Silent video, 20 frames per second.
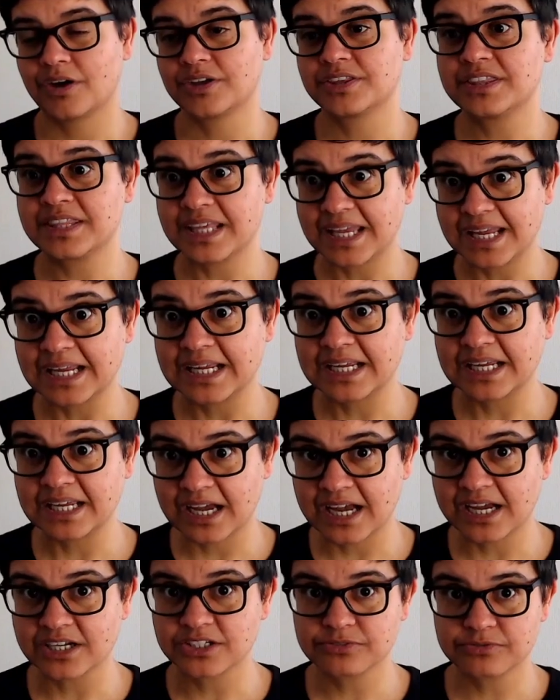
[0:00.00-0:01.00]
I
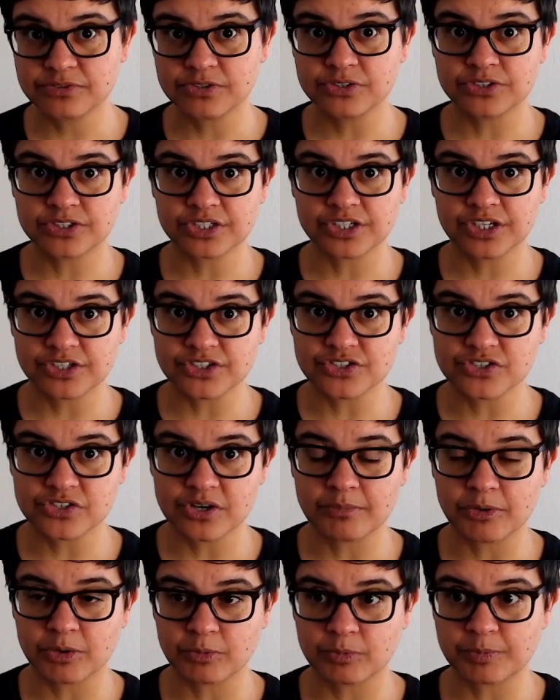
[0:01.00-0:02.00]
think Ashford and
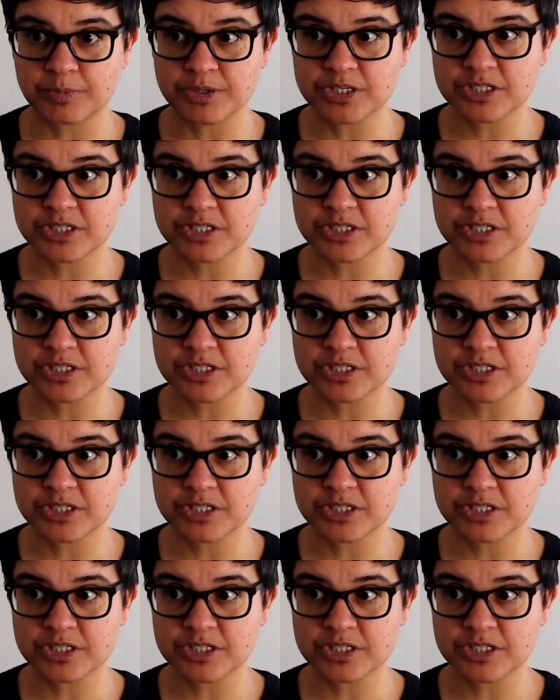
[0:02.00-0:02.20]
Drummer would